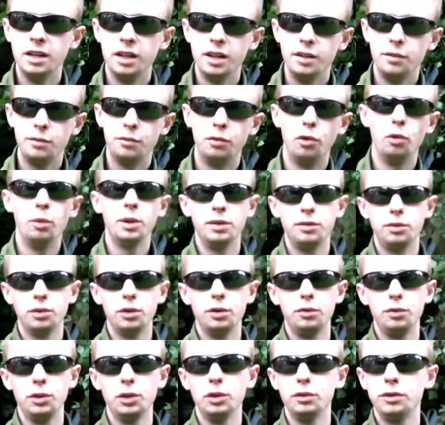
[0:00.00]
informative for
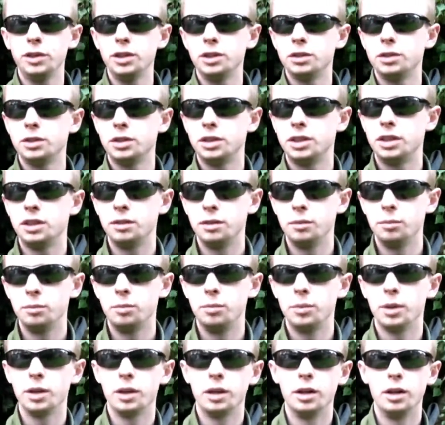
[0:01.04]
a few of you.
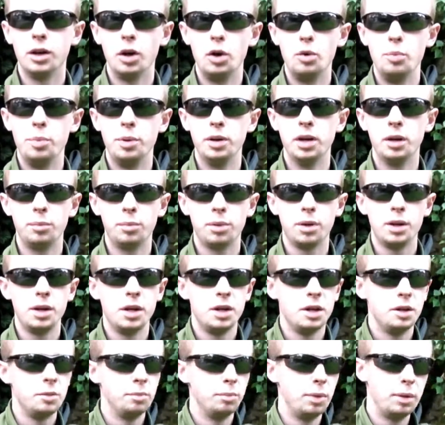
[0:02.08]
Open up
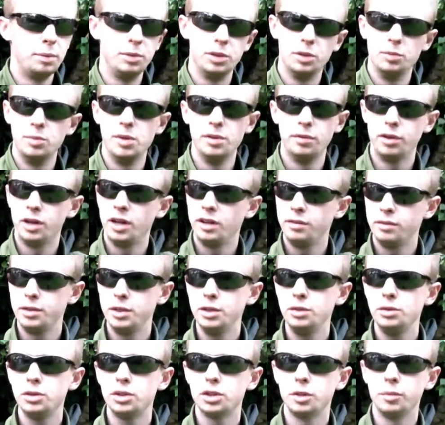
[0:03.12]
maybe some different
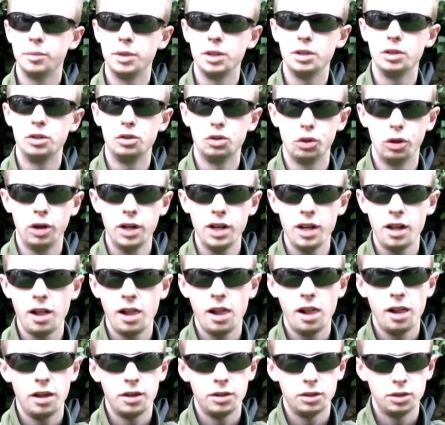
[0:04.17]
avenues, something to try,
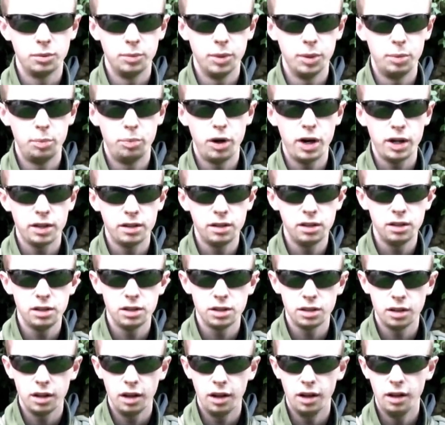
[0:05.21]
something to practice.